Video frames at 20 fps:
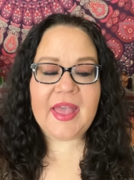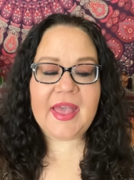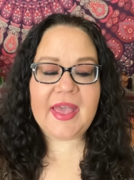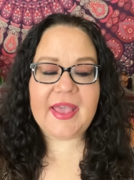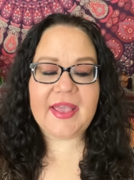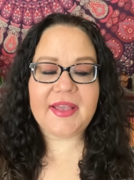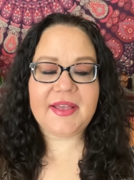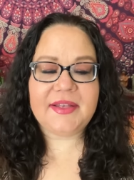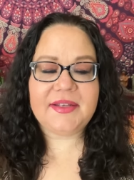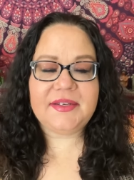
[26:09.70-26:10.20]

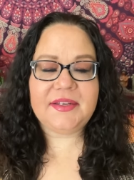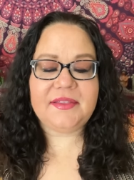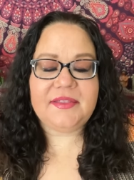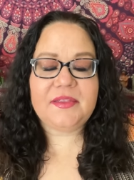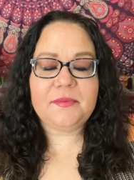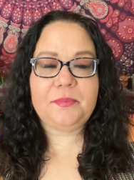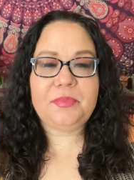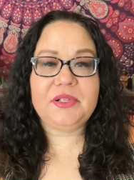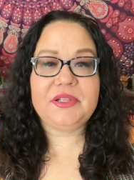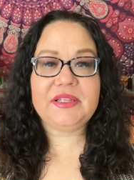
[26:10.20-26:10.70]
And
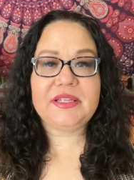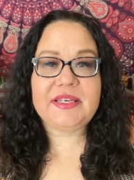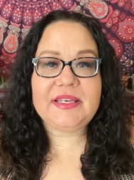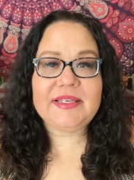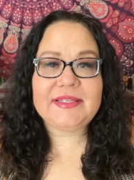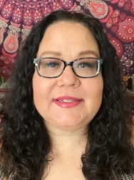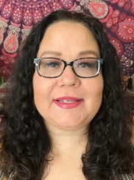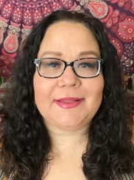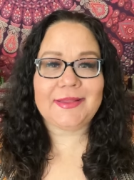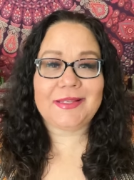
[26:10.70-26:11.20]
the
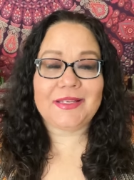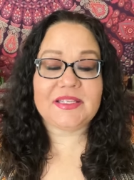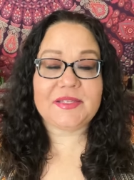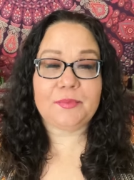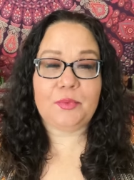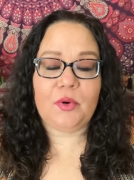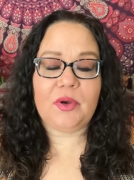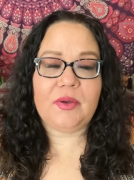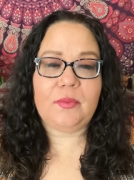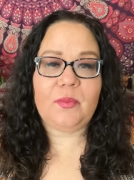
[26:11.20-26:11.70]
police at this
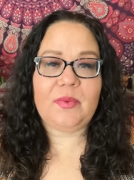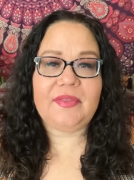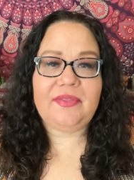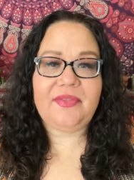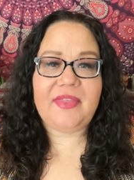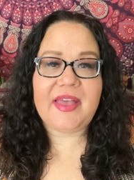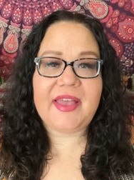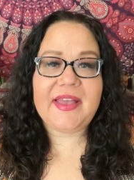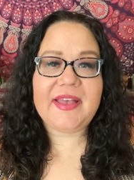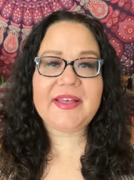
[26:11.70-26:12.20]
point, when
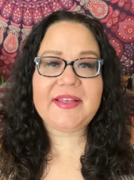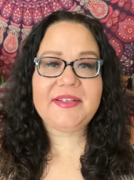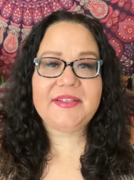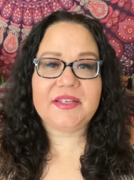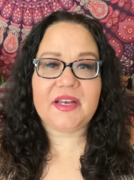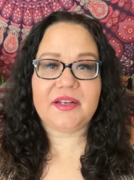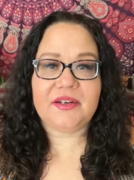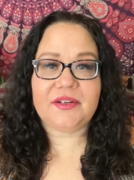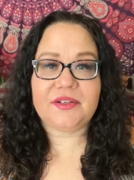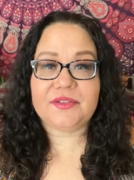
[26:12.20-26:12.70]
they had
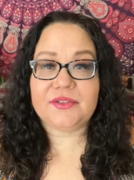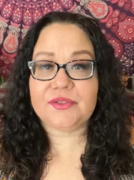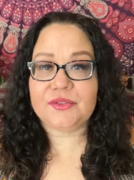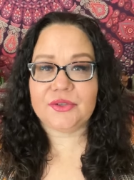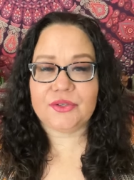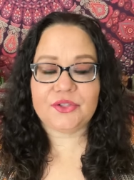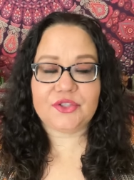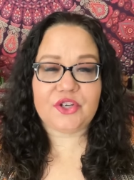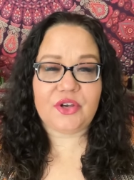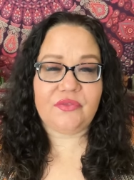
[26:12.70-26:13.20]
done a
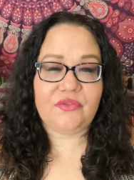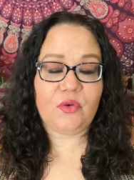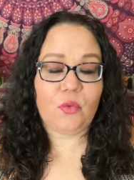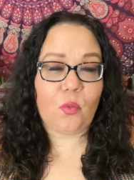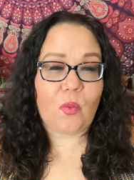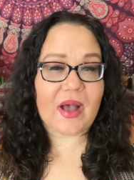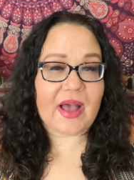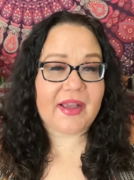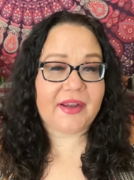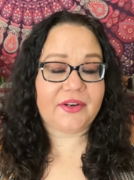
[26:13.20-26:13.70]
search of the
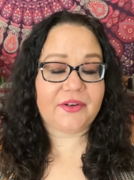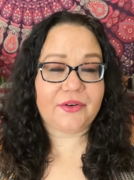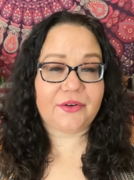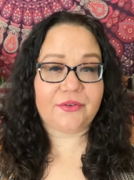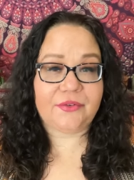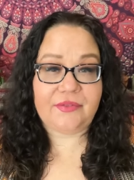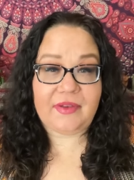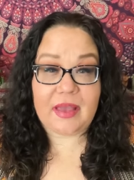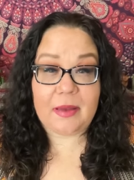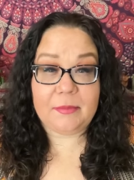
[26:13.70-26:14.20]
Wagner
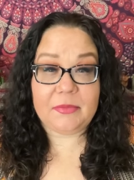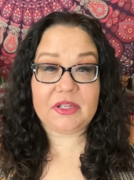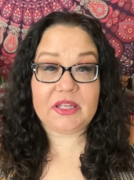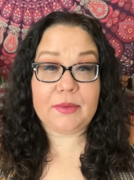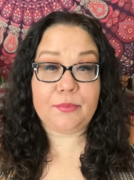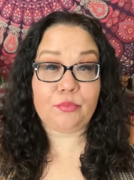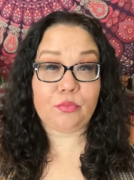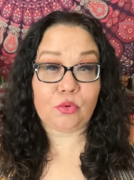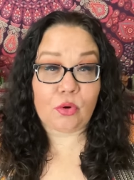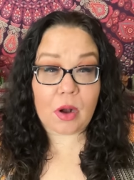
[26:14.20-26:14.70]
family
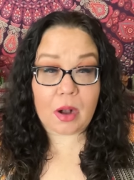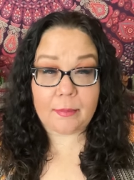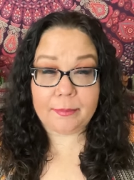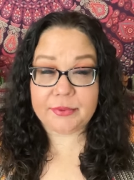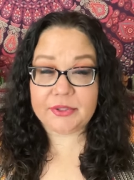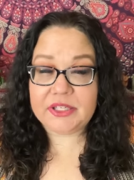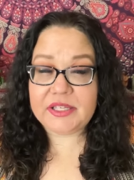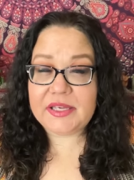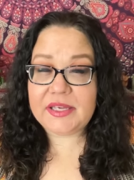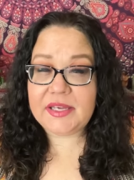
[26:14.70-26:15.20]

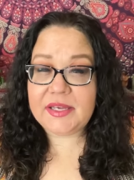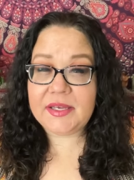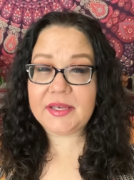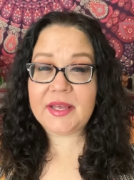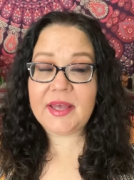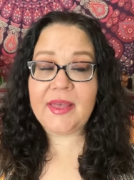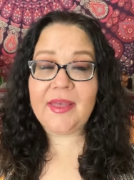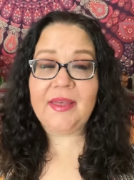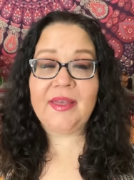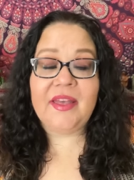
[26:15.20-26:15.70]
property,
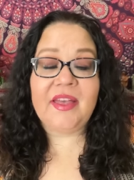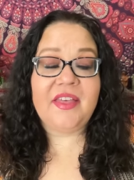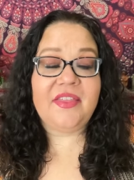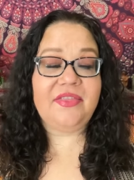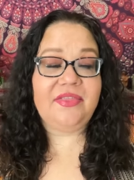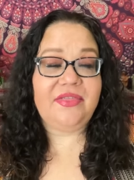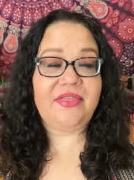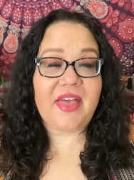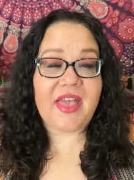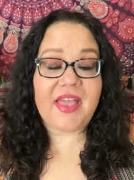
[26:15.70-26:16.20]

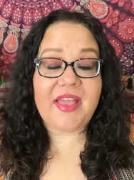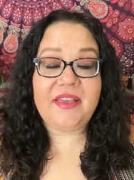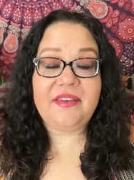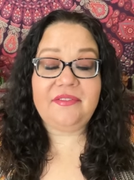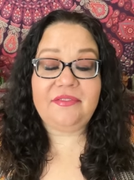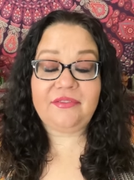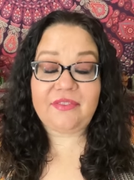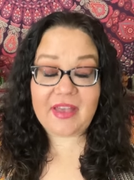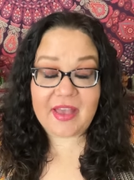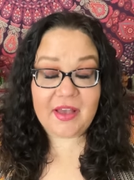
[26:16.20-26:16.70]
they
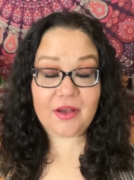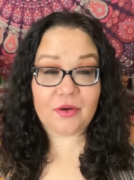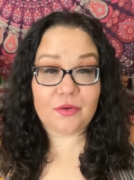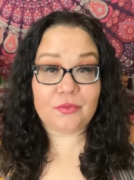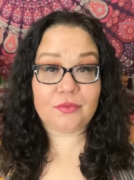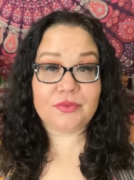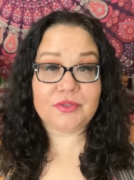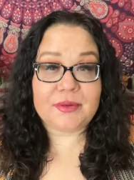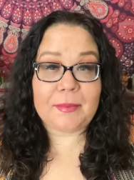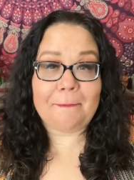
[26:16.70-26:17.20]

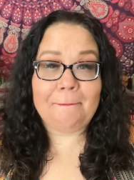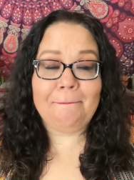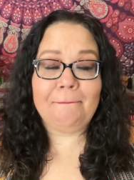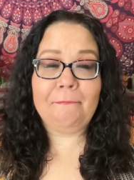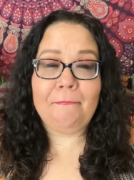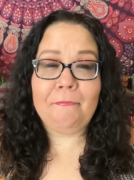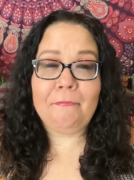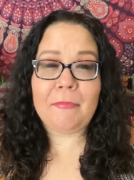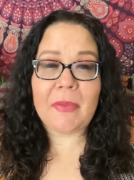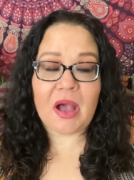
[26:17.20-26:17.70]
found
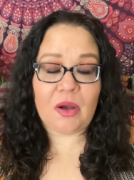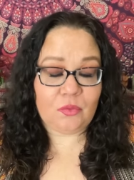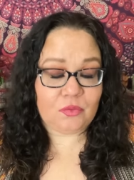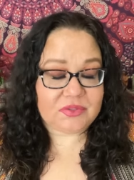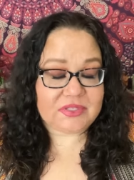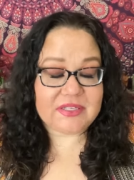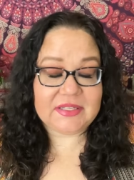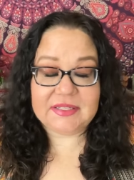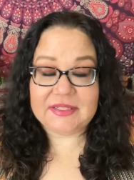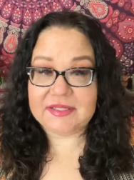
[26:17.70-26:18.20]

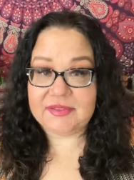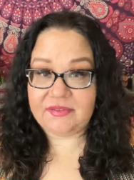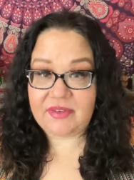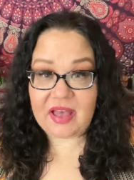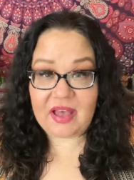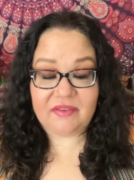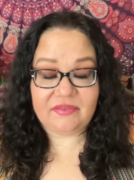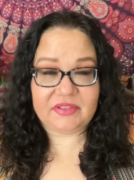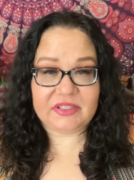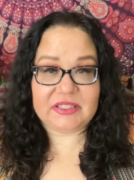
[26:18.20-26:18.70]
mountains of
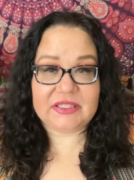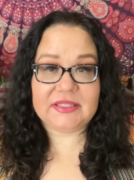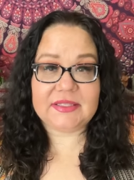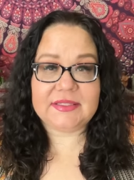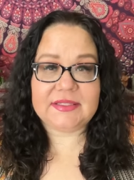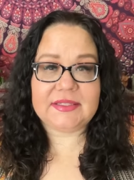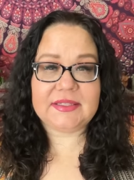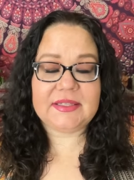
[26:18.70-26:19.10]
evidence.